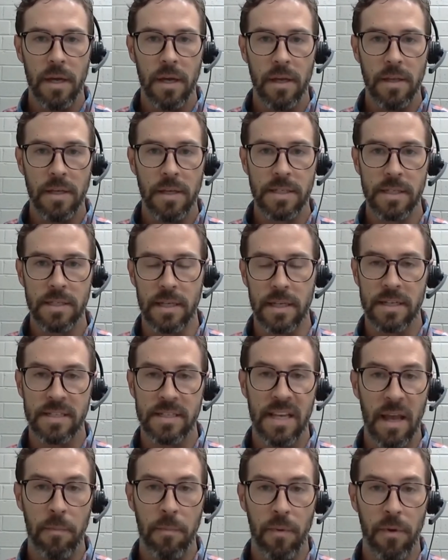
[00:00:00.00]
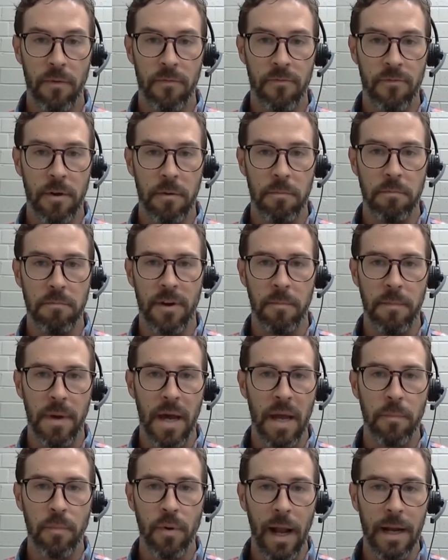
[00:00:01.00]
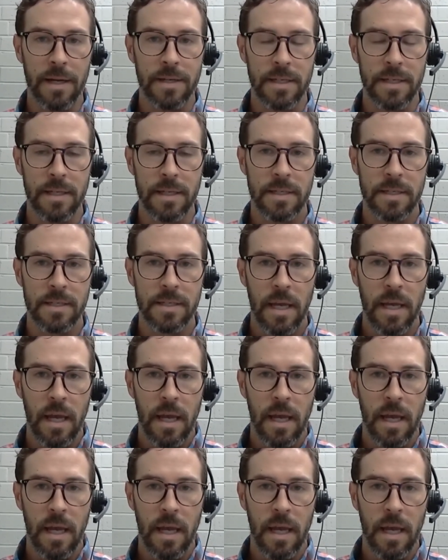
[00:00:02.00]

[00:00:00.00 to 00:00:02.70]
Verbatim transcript: This is an example from my practice.